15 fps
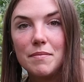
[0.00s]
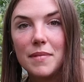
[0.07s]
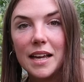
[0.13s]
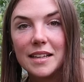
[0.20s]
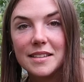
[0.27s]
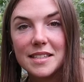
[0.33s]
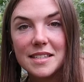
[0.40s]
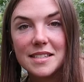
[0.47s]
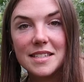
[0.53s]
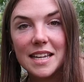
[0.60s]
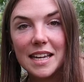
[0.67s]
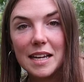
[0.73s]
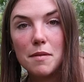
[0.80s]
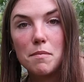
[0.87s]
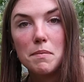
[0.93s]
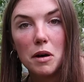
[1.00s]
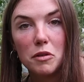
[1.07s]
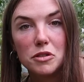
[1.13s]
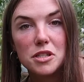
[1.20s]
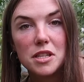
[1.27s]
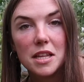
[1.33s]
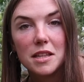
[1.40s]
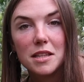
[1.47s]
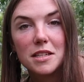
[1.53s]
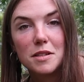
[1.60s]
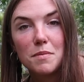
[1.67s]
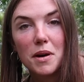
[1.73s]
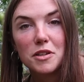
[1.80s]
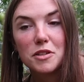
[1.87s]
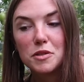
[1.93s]
existing mulch that the
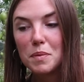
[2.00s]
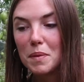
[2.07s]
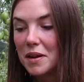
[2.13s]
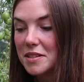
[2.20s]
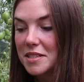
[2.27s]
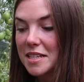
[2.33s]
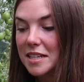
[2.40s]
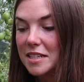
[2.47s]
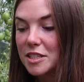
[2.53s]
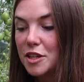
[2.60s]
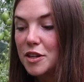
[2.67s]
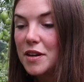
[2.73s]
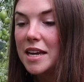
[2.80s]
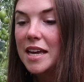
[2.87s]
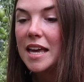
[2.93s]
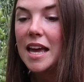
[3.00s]
tomatoes were planted into.